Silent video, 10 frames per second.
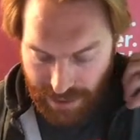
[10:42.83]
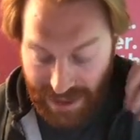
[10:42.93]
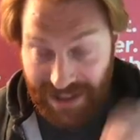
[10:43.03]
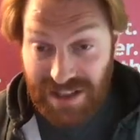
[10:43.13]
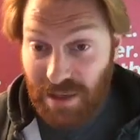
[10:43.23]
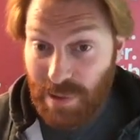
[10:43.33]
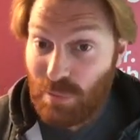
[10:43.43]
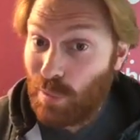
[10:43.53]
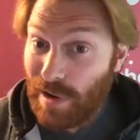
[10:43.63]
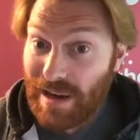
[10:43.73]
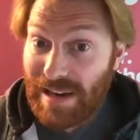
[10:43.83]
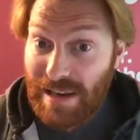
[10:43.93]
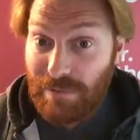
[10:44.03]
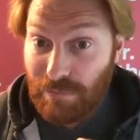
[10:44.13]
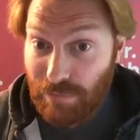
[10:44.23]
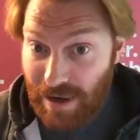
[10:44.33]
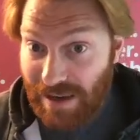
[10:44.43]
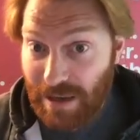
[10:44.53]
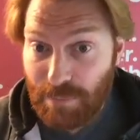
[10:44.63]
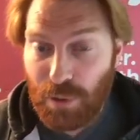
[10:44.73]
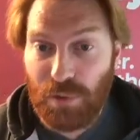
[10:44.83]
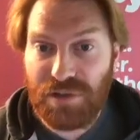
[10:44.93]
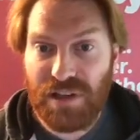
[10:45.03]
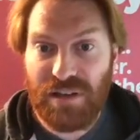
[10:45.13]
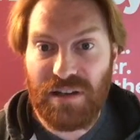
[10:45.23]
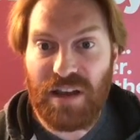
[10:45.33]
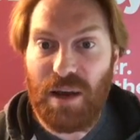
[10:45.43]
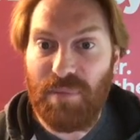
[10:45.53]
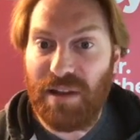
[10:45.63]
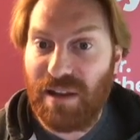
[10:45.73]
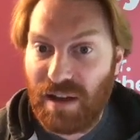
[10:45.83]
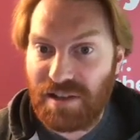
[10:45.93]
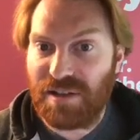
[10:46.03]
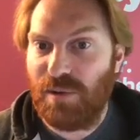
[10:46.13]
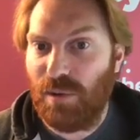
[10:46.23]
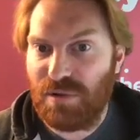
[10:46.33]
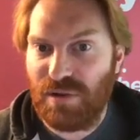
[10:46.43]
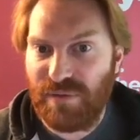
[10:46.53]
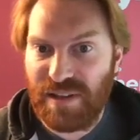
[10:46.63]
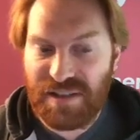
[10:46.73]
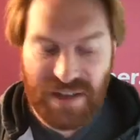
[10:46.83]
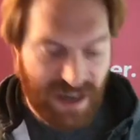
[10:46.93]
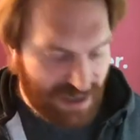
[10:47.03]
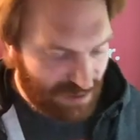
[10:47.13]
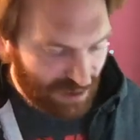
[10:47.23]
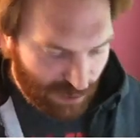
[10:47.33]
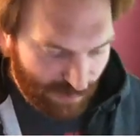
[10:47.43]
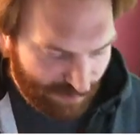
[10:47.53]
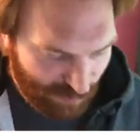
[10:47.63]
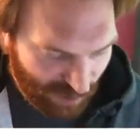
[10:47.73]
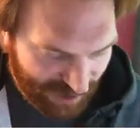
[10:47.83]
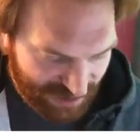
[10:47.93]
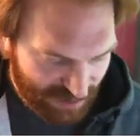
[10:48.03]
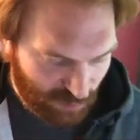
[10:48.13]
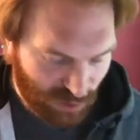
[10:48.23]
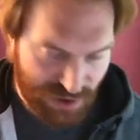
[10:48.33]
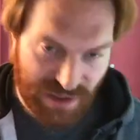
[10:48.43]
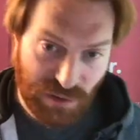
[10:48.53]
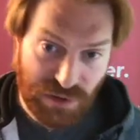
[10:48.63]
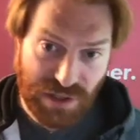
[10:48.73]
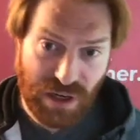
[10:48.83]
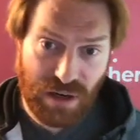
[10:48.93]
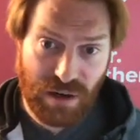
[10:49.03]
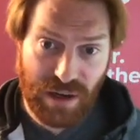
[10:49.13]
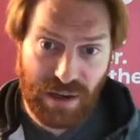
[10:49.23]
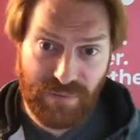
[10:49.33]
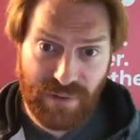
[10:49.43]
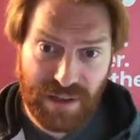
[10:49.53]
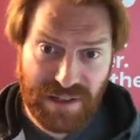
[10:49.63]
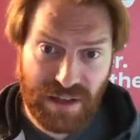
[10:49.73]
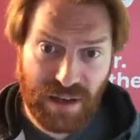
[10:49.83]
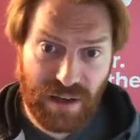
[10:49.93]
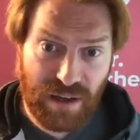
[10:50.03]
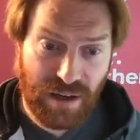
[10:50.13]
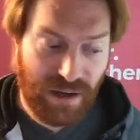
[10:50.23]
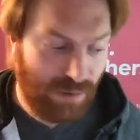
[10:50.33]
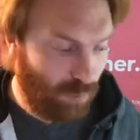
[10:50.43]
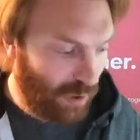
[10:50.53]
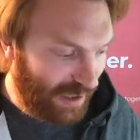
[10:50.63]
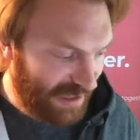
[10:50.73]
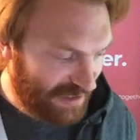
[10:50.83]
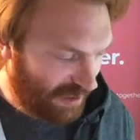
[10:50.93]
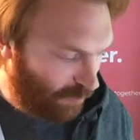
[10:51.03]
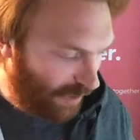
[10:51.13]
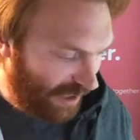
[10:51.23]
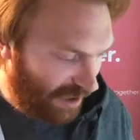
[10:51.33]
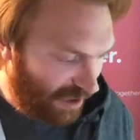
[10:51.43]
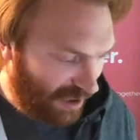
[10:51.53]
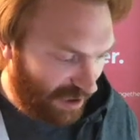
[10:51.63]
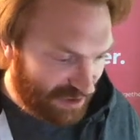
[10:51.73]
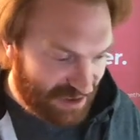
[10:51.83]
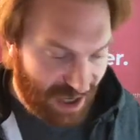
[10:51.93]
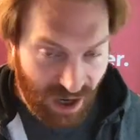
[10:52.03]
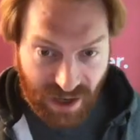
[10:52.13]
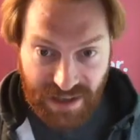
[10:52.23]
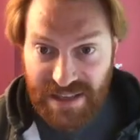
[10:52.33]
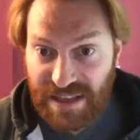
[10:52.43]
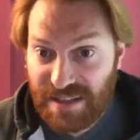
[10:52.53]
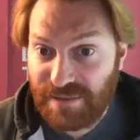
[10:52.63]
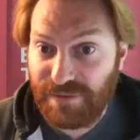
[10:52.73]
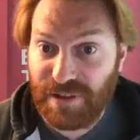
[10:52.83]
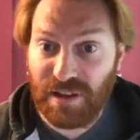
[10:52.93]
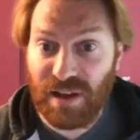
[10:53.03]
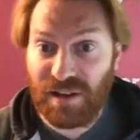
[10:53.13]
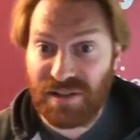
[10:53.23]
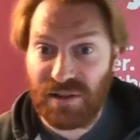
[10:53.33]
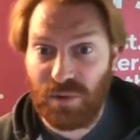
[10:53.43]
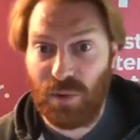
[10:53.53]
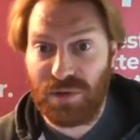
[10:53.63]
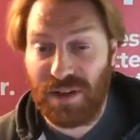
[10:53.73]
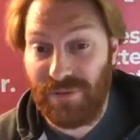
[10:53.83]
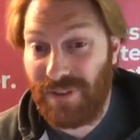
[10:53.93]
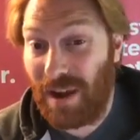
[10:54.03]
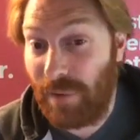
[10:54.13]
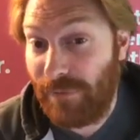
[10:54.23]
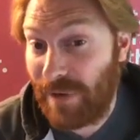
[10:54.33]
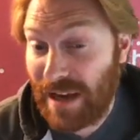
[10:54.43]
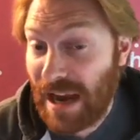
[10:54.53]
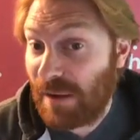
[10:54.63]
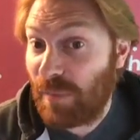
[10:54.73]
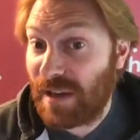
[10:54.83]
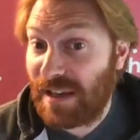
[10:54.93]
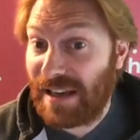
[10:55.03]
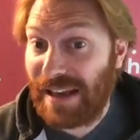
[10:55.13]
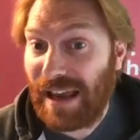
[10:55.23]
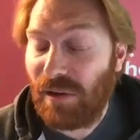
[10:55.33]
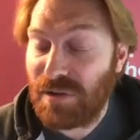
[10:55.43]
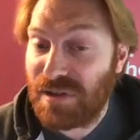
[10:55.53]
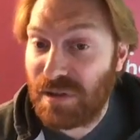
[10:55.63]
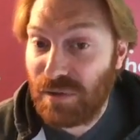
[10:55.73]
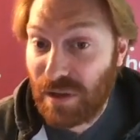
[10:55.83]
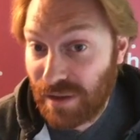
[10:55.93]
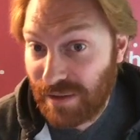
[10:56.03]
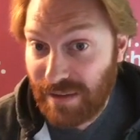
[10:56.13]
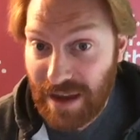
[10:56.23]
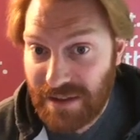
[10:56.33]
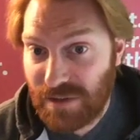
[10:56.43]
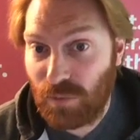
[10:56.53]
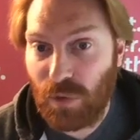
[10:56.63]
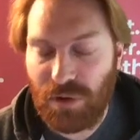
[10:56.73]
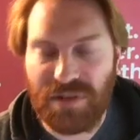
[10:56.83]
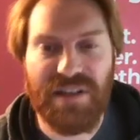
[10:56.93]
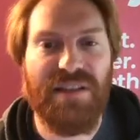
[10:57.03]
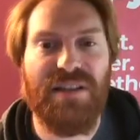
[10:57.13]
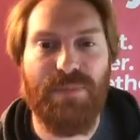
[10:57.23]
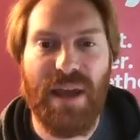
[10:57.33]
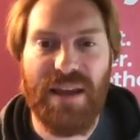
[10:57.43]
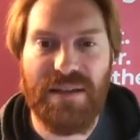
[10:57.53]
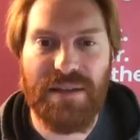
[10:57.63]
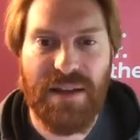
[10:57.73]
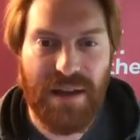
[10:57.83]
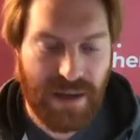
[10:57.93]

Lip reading: That's going to be really, really important come the last quarter of this year. You know, we've been working towards launching our investor wallet. We are targeted for the last quarter. In fact, if we can, we're going to get it out sooner than that. So watch this space.